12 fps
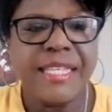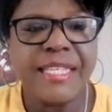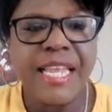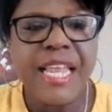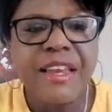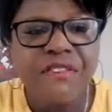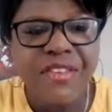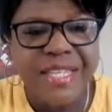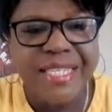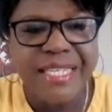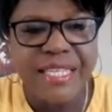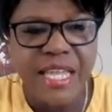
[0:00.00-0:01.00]
to
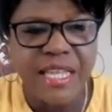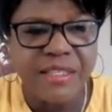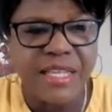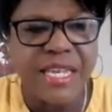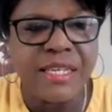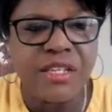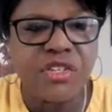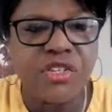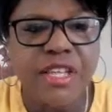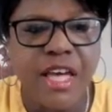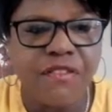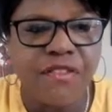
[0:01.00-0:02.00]
investigate and
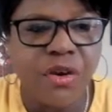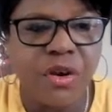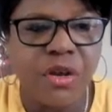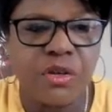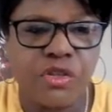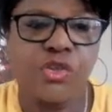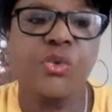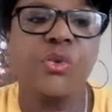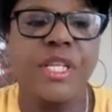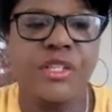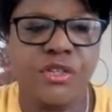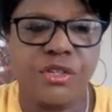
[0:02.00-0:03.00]
discover your true
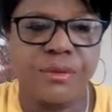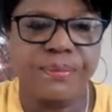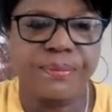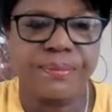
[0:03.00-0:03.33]
nature.